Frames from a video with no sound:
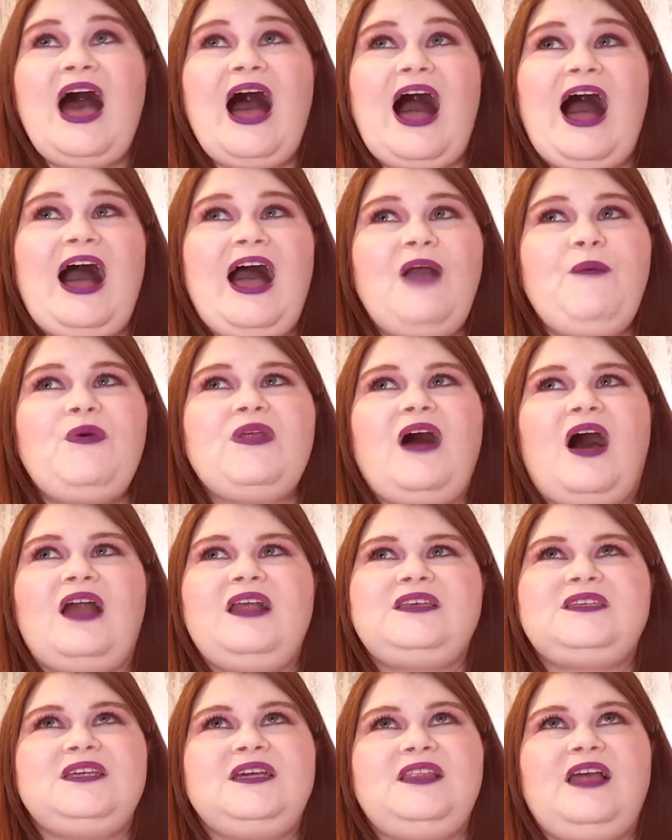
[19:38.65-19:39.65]
I would
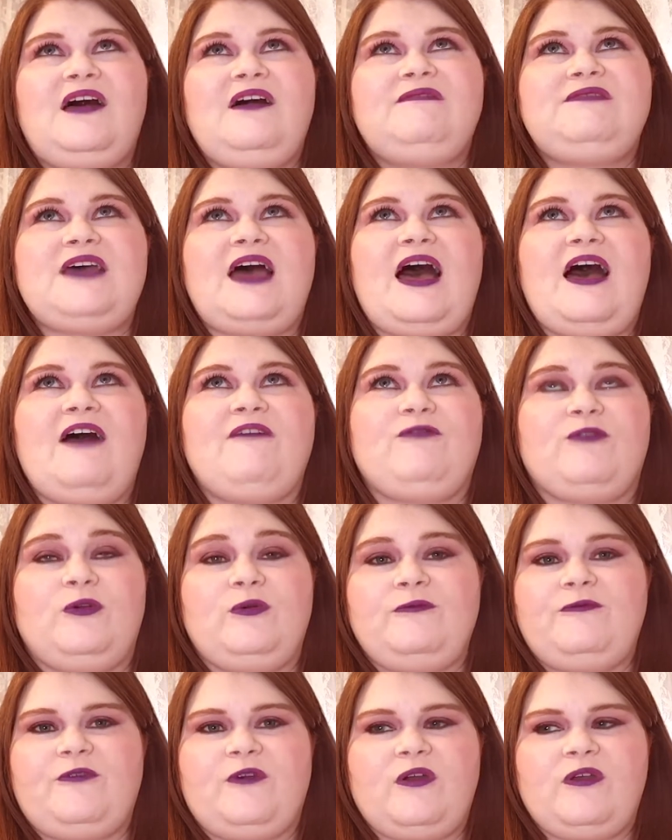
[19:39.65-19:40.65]
honestly love to have
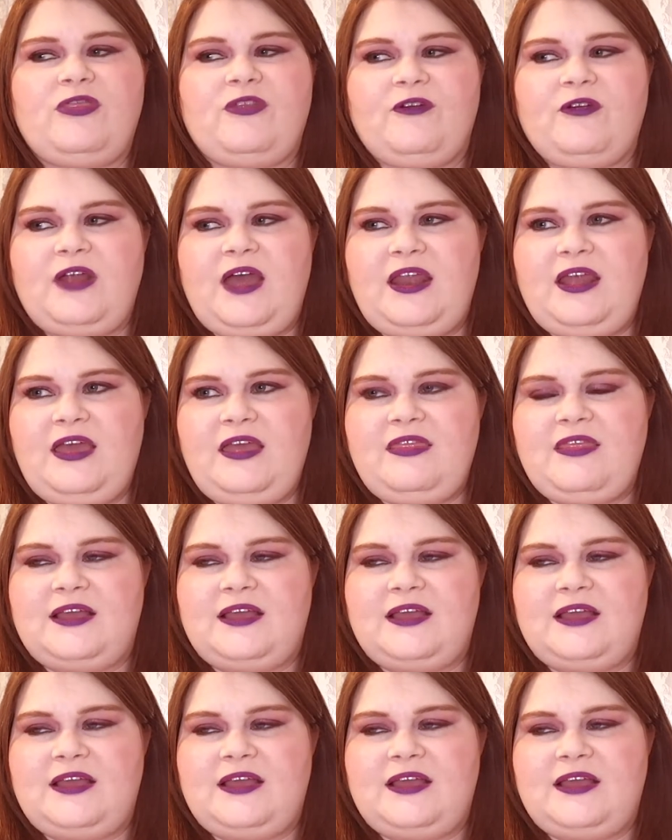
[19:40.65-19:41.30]
room for a third edit.